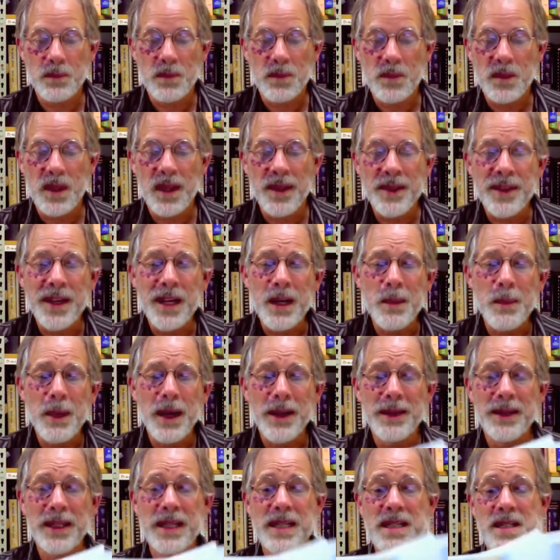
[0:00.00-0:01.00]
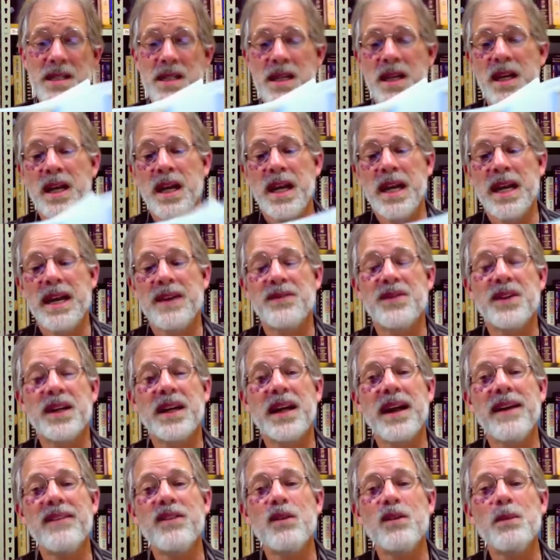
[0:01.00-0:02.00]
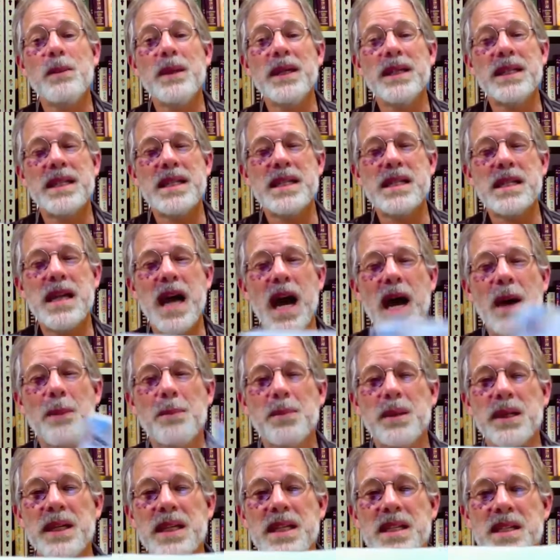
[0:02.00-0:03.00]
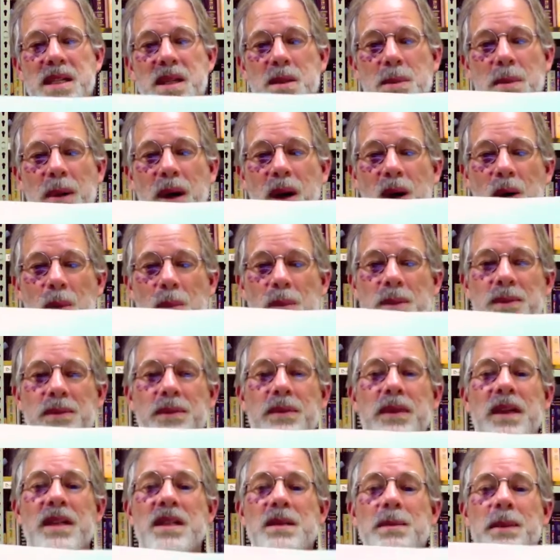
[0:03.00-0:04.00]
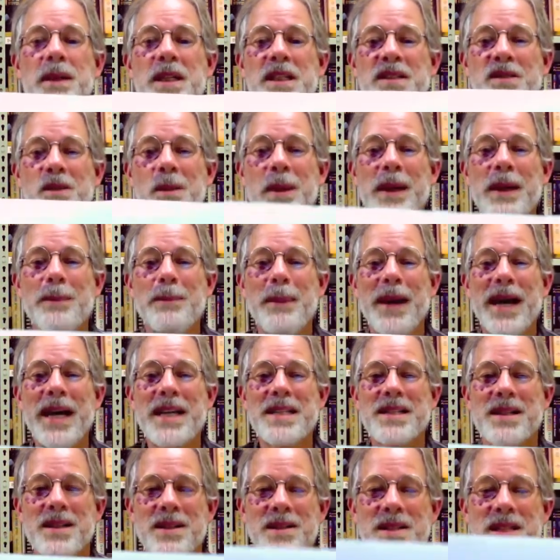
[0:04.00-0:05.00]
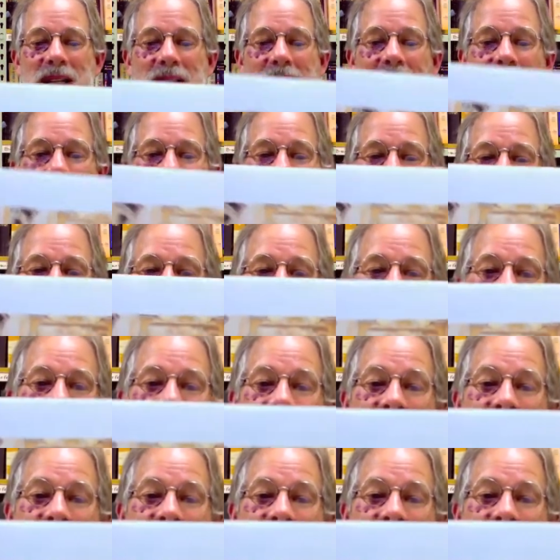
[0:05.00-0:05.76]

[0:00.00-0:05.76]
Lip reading: Think about this. If the government does not please the Pope, there's a bunch of ambassadors, take a look at that.